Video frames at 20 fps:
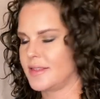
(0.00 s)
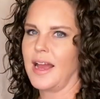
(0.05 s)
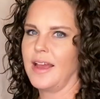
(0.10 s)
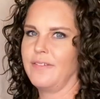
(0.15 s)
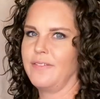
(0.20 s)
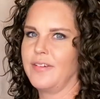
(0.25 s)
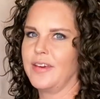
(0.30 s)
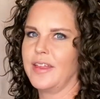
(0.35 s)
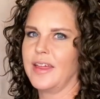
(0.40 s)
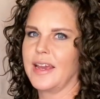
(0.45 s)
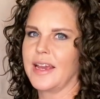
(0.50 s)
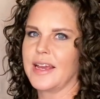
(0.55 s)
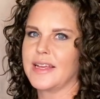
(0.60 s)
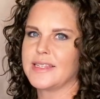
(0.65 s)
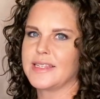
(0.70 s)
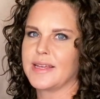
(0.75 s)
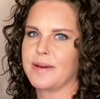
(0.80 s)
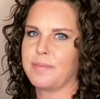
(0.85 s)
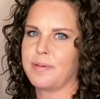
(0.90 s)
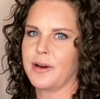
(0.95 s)
I feel like
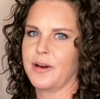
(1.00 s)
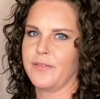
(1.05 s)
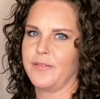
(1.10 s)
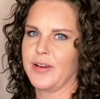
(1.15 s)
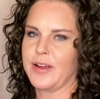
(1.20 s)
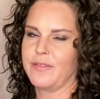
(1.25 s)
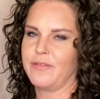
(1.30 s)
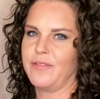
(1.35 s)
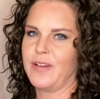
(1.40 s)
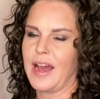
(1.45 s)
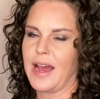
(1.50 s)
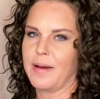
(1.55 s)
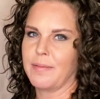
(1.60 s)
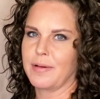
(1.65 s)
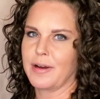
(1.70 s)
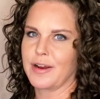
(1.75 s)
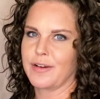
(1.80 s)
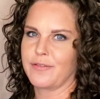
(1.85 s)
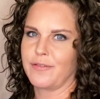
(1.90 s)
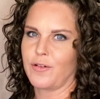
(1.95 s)
it's the perfect
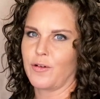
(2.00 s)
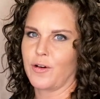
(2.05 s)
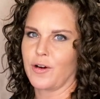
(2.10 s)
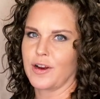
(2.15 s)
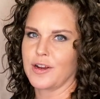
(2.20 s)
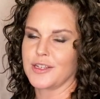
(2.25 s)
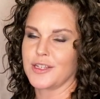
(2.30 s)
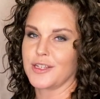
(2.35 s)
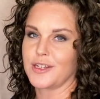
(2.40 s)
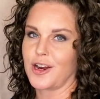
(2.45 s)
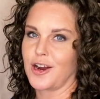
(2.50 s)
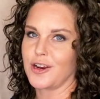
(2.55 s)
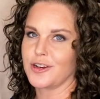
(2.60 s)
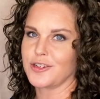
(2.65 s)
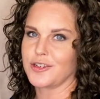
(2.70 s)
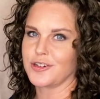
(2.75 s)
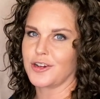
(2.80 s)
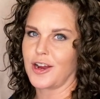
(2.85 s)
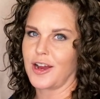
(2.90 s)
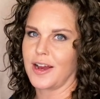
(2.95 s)
fabric for a
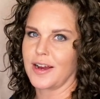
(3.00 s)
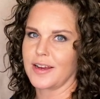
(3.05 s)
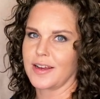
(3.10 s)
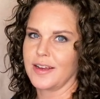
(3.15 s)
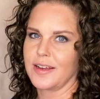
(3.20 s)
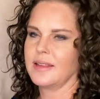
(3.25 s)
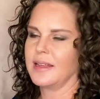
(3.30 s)
starstruck.